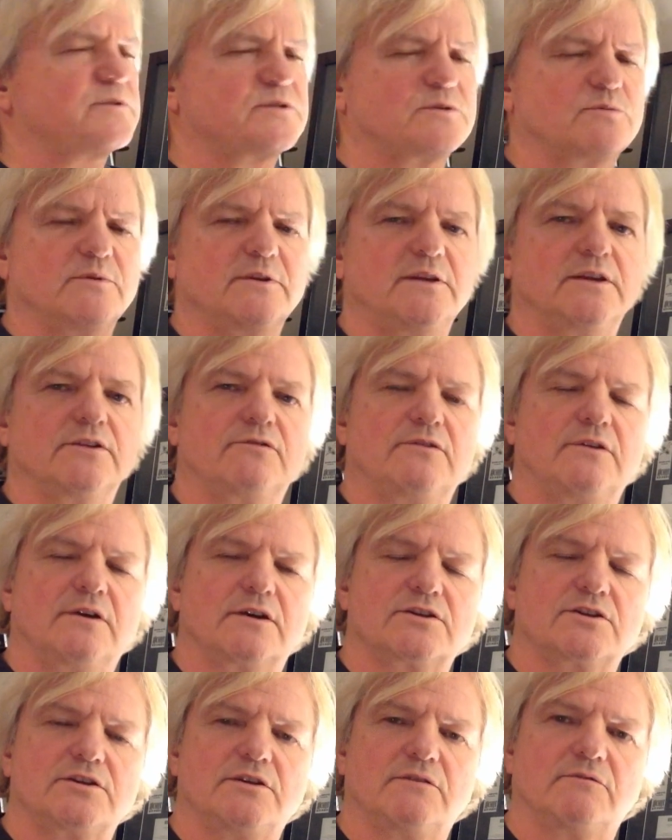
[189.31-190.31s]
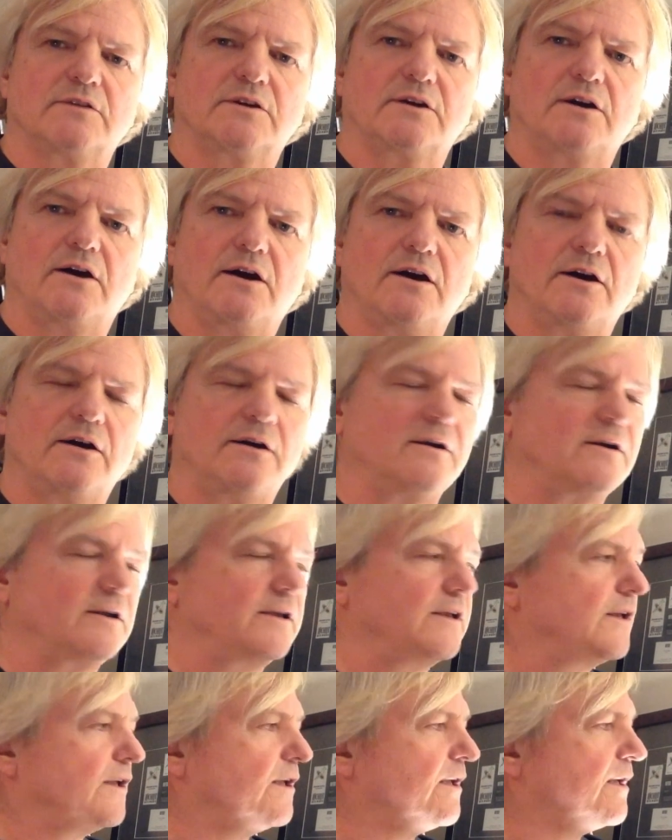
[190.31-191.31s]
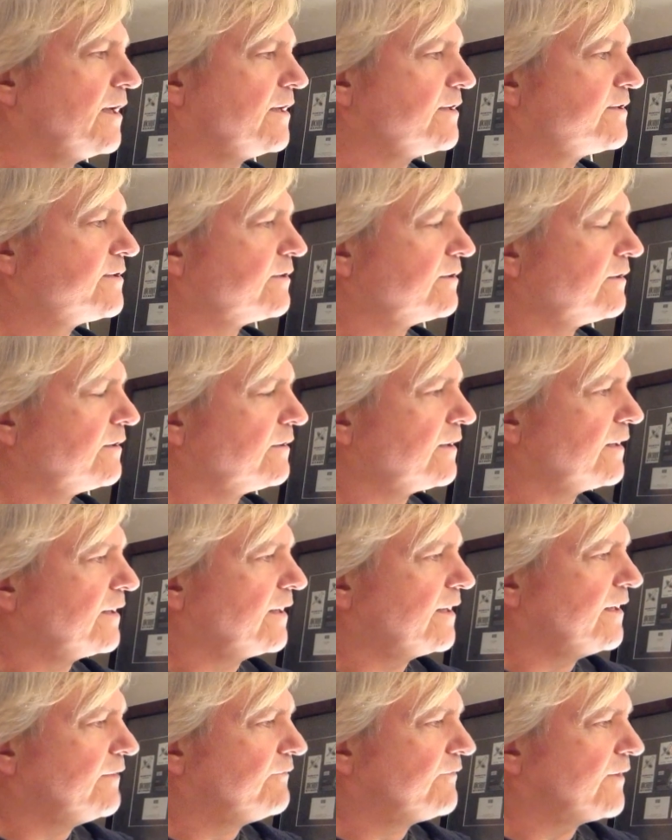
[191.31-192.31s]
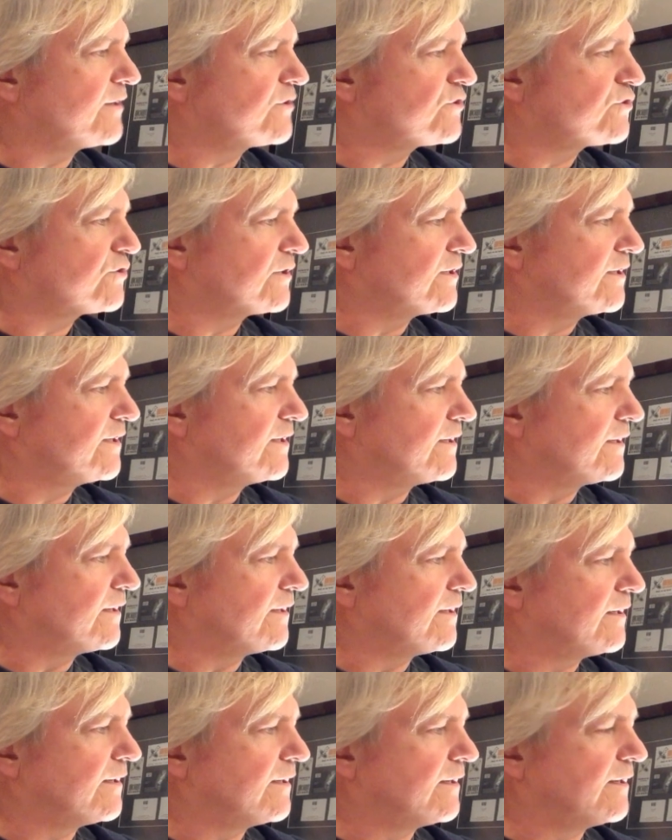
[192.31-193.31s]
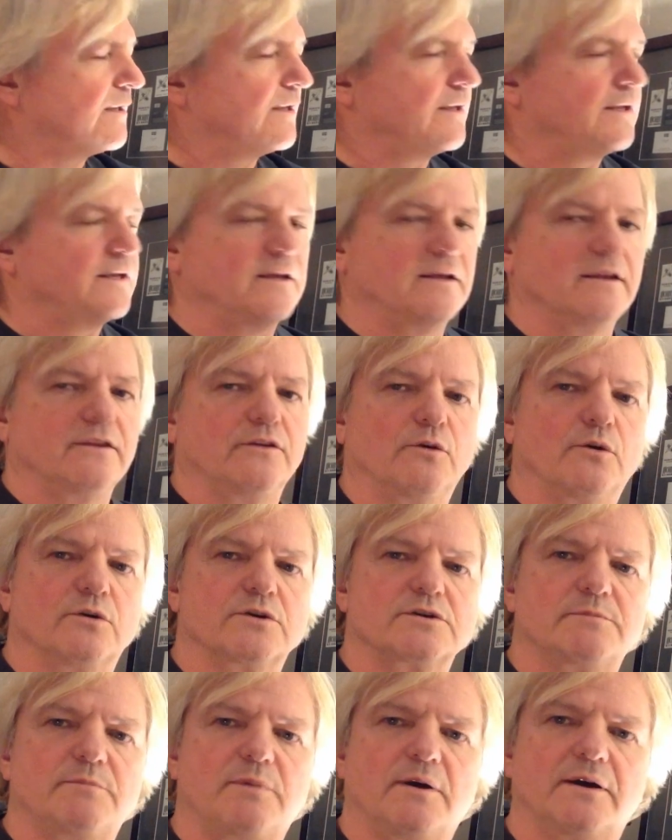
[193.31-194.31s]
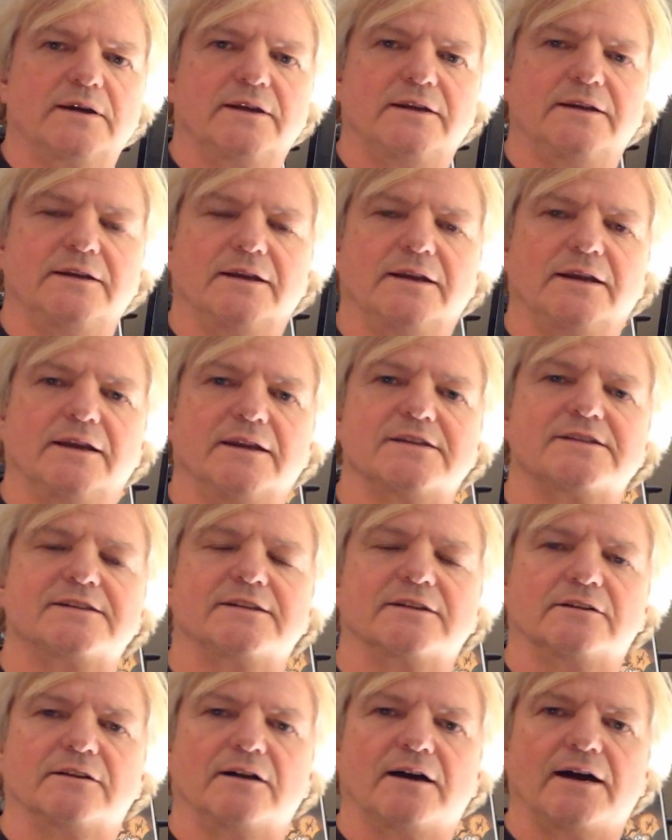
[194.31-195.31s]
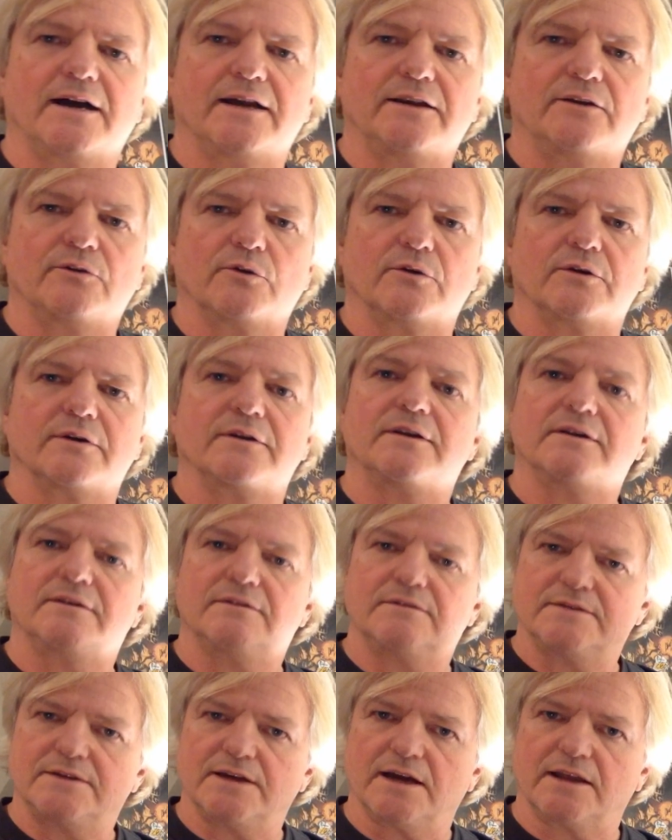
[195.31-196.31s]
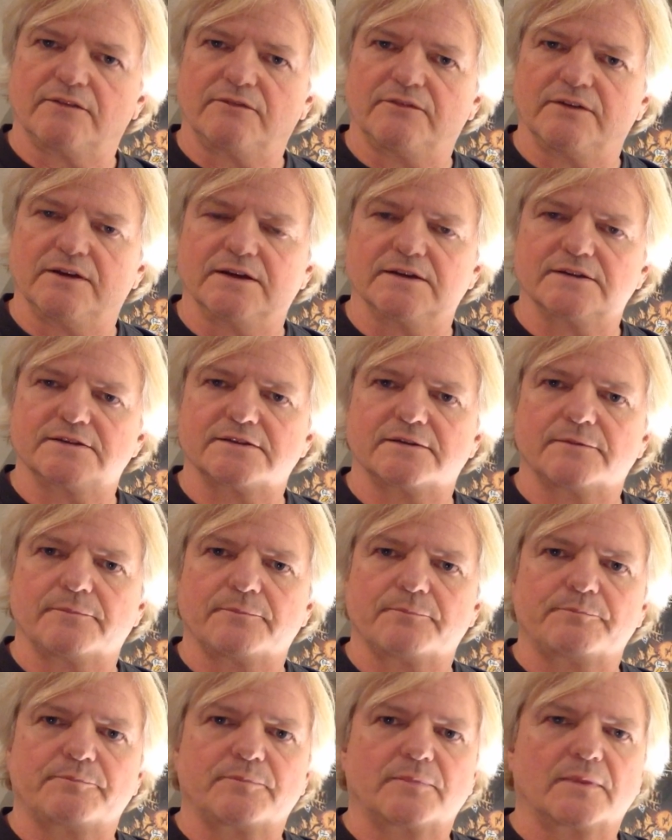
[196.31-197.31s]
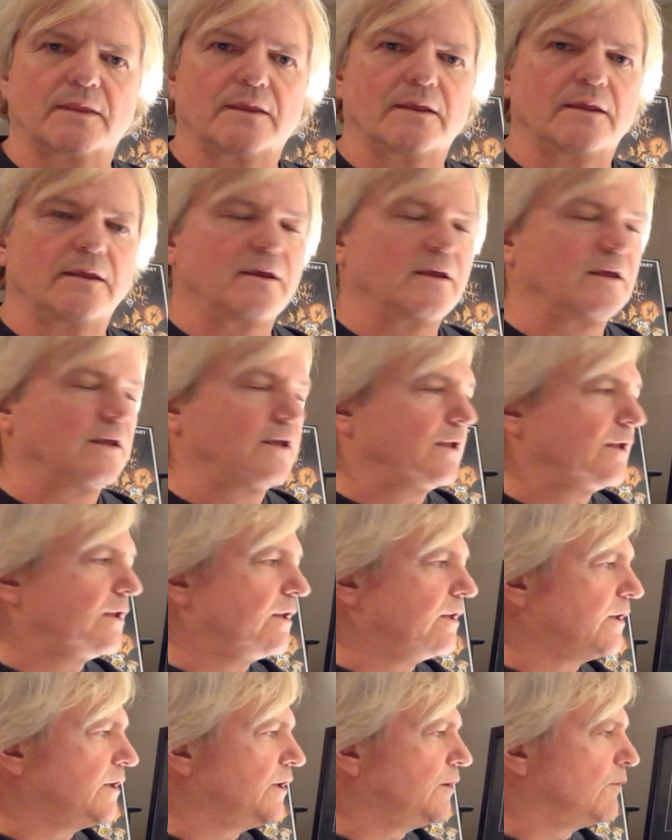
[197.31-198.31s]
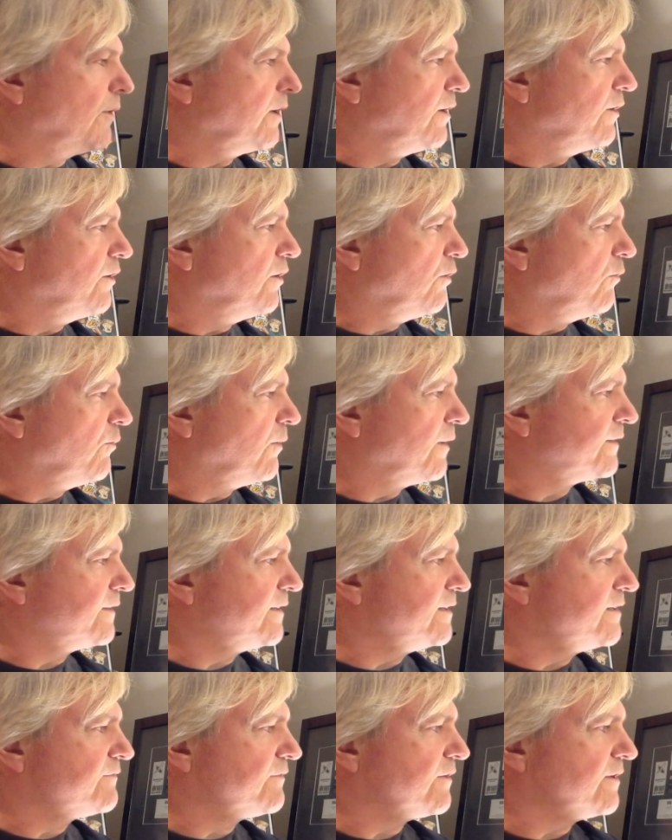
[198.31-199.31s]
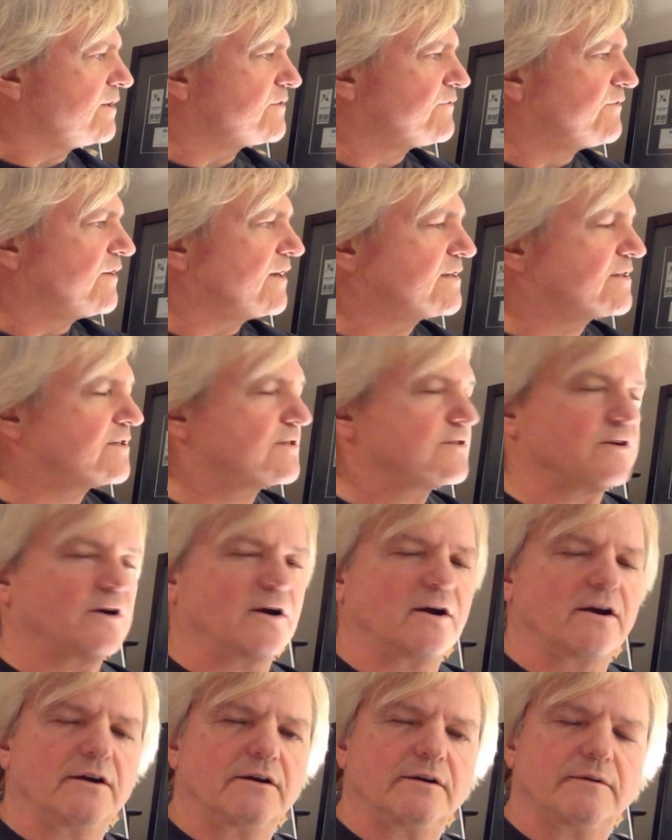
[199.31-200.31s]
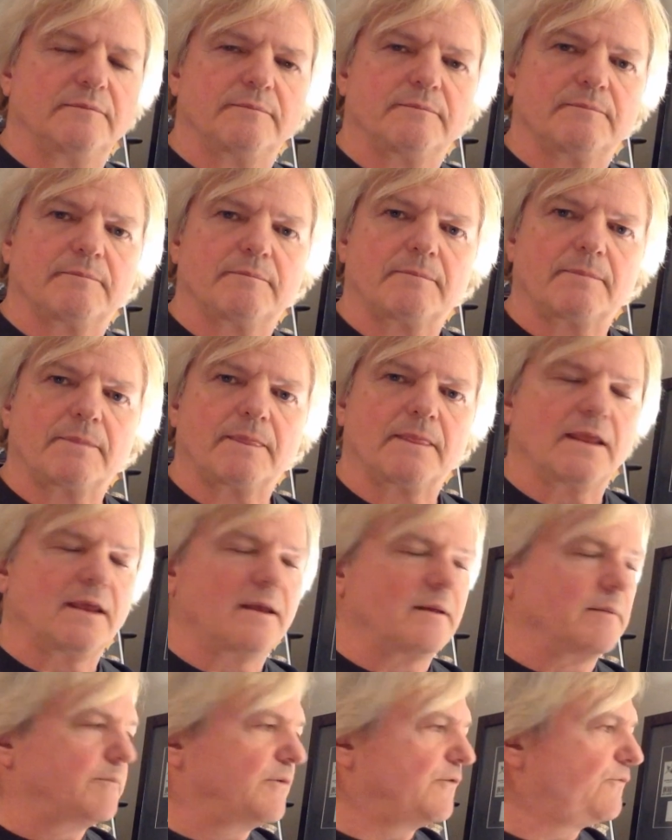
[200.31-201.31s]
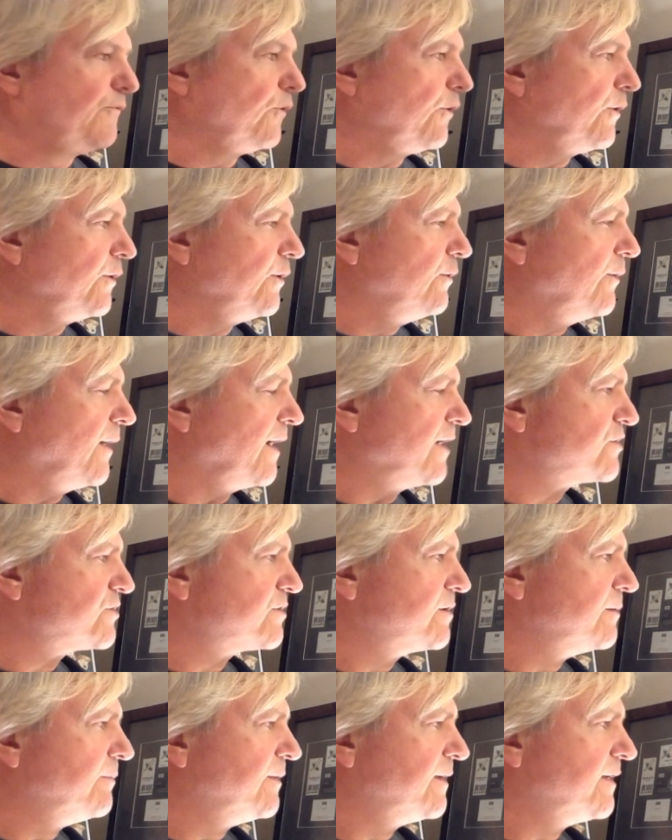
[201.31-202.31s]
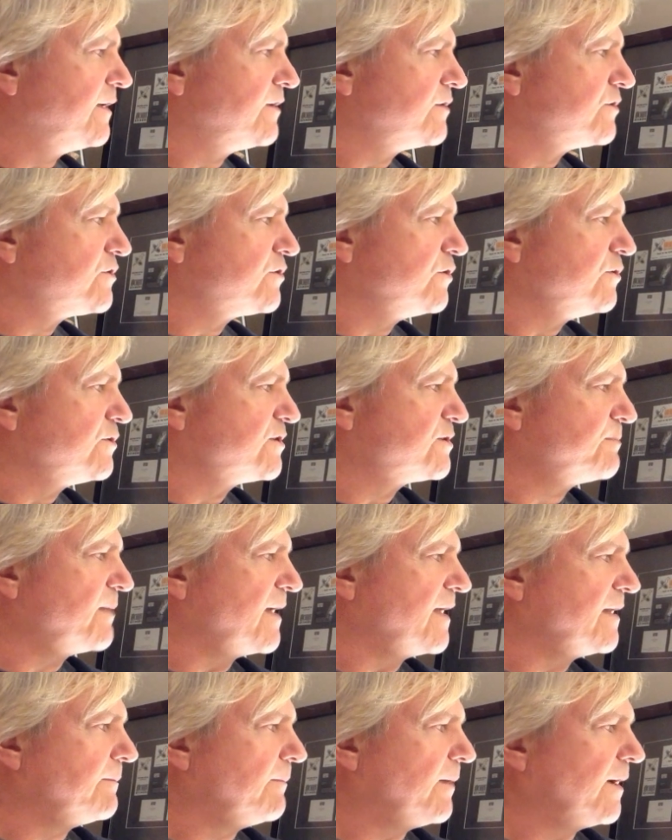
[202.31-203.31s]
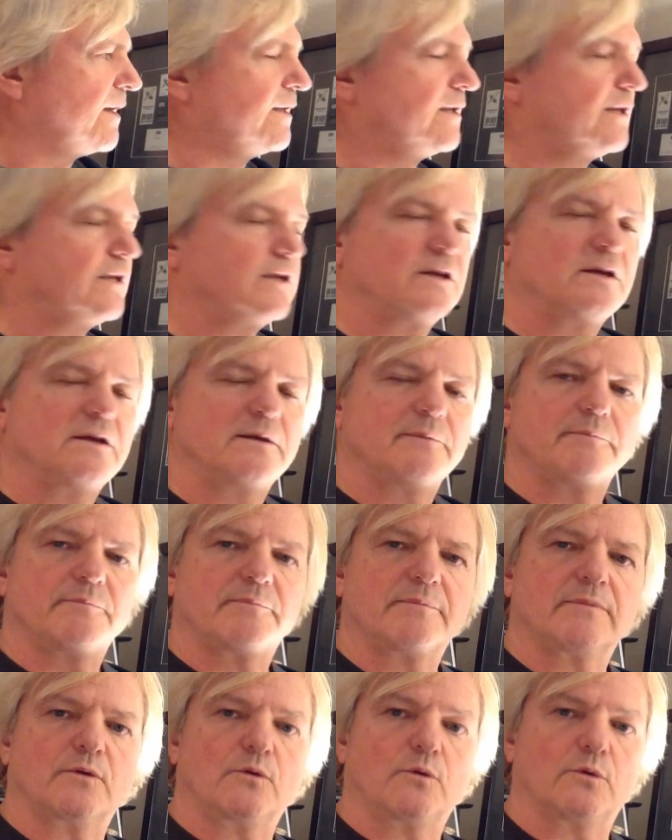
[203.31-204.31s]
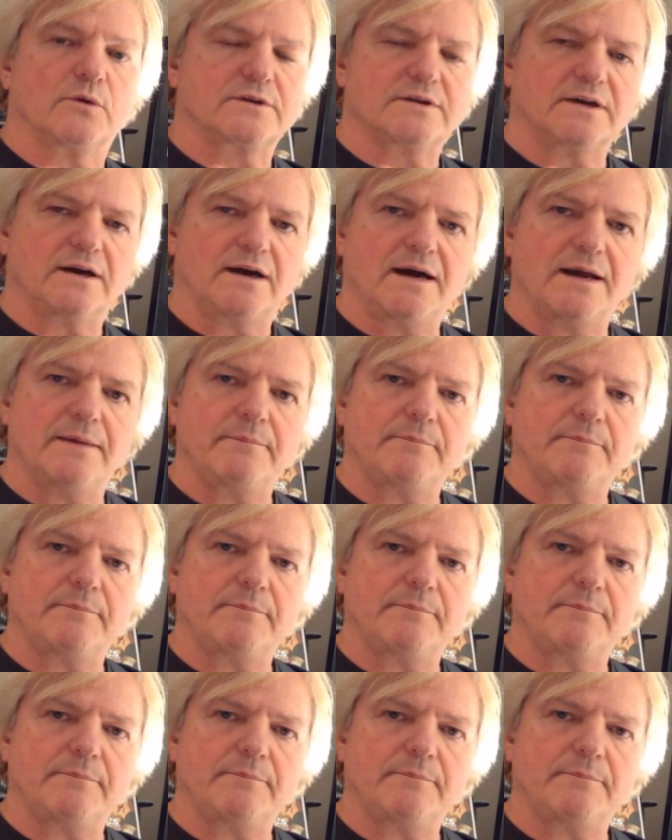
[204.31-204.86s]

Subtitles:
with the introduction of the car until eventually the horse and buggy hit its decline or death phase. You want to know what these various phases are before you actually begin to spend money or time